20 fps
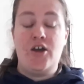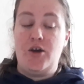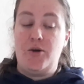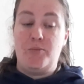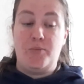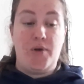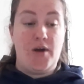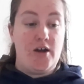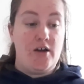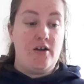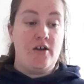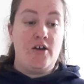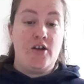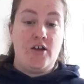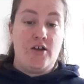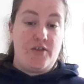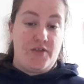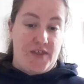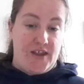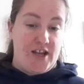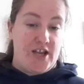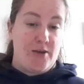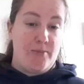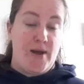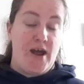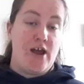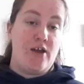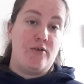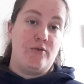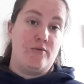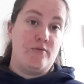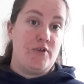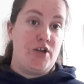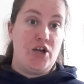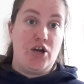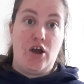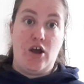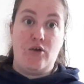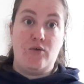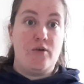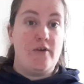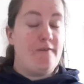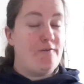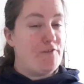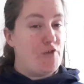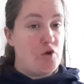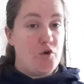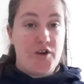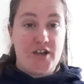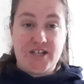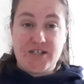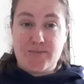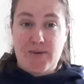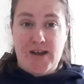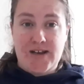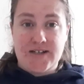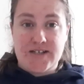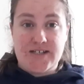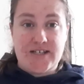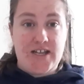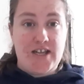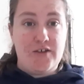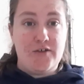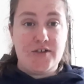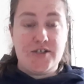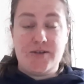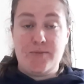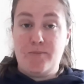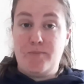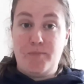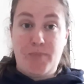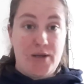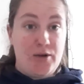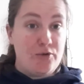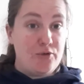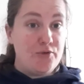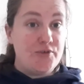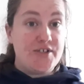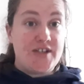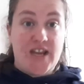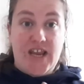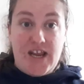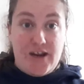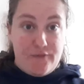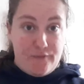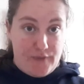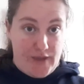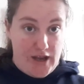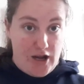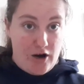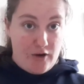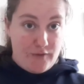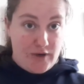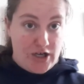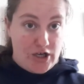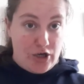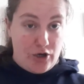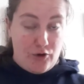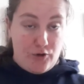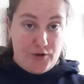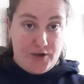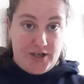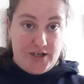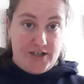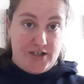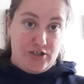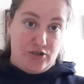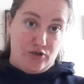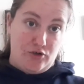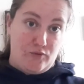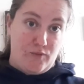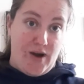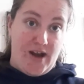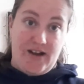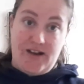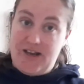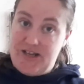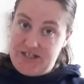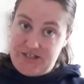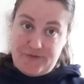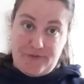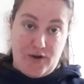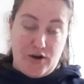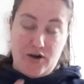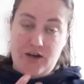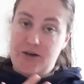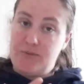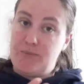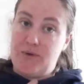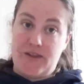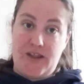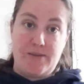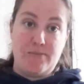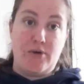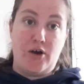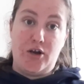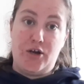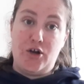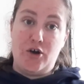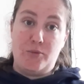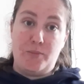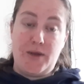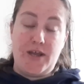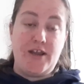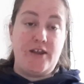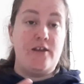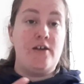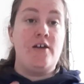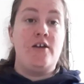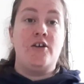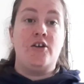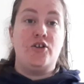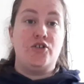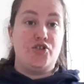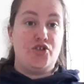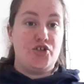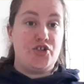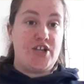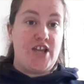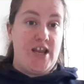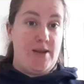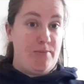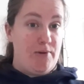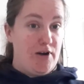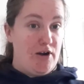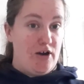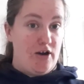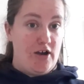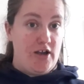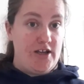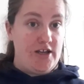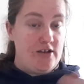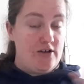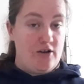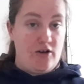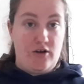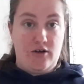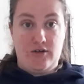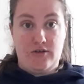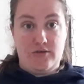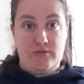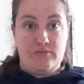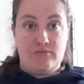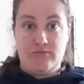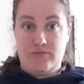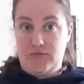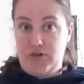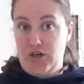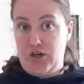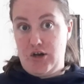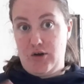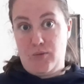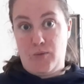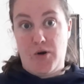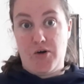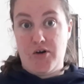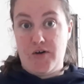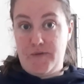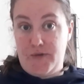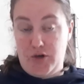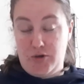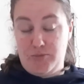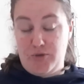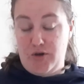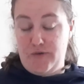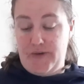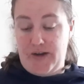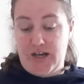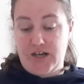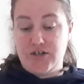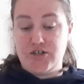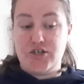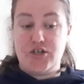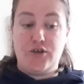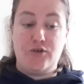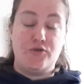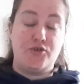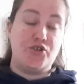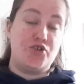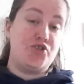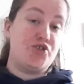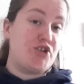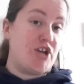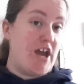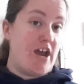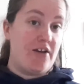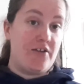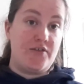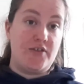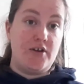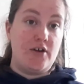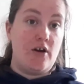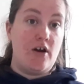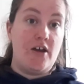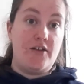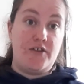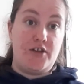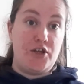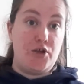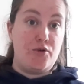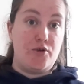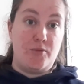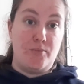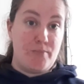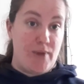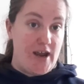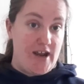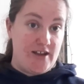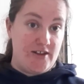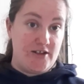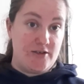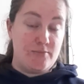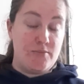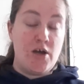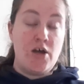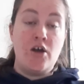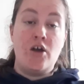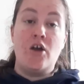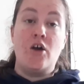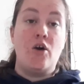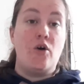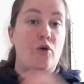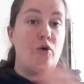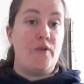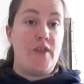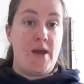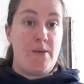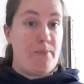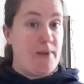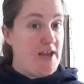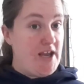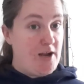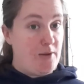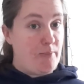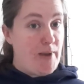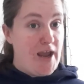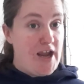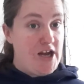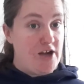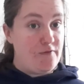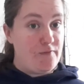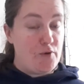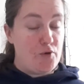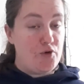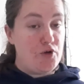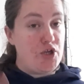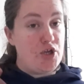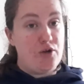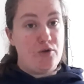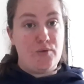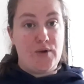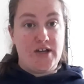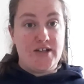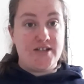but think about, you know, food expenses, bills. If they are included in your rent, that's fine, but they might not be. Just keep an eye on, you know, wherever you're moving into. Just check that either you can pay them or they're being paid for you. In